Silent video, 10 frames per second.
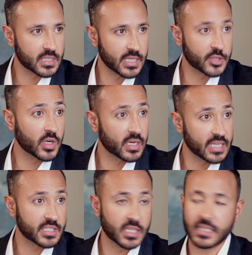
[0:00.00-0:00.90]
They treat it
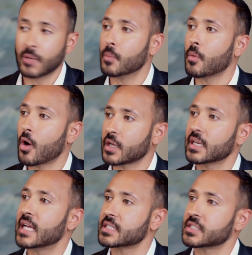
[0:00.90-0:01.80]
as such. They will market it
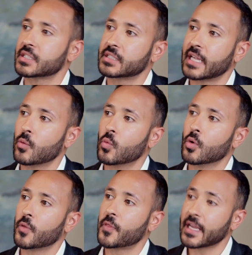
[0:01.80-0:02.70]
as such. They
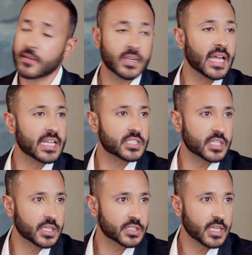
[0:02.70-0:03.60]
will think of it as
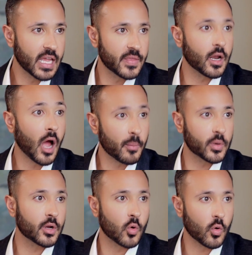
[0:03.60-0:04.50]
such and then operate
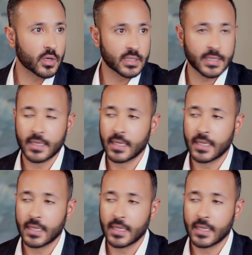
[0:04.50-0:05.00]
accordingly.